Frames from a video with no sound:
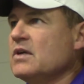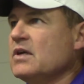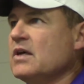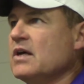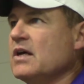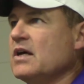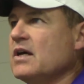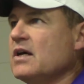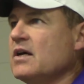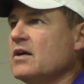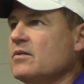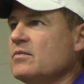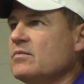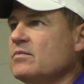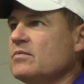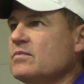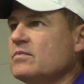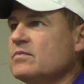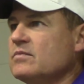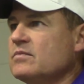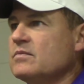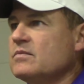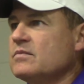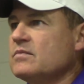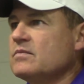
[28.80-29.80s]
So,
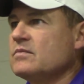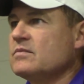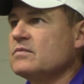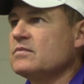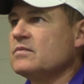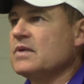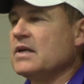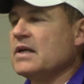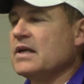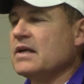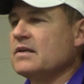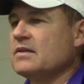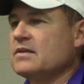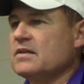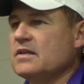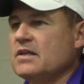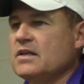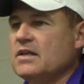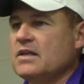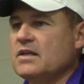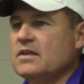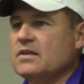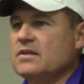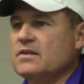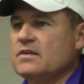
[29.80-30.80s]

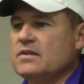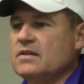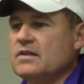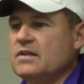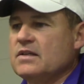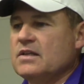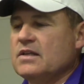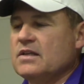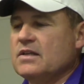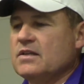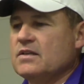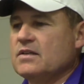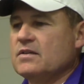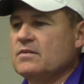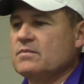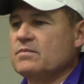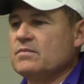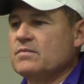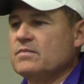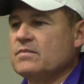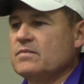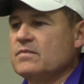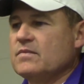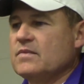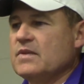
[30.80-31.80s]

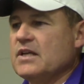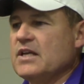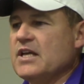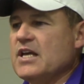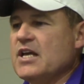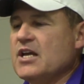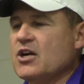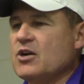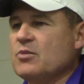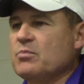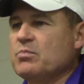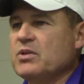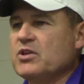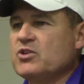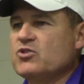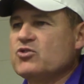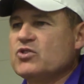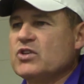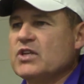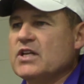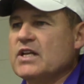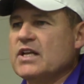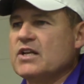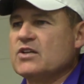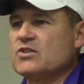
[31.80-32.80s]
the
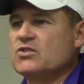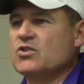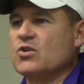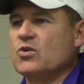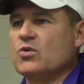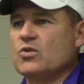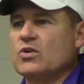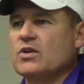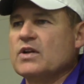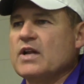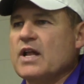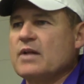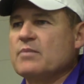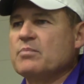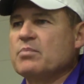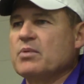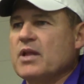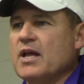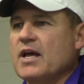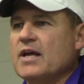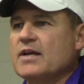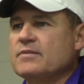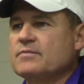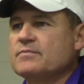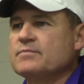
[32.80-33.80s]
incompletion of the end zone in that
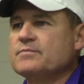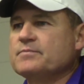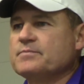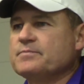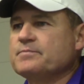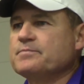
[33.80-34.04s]
play.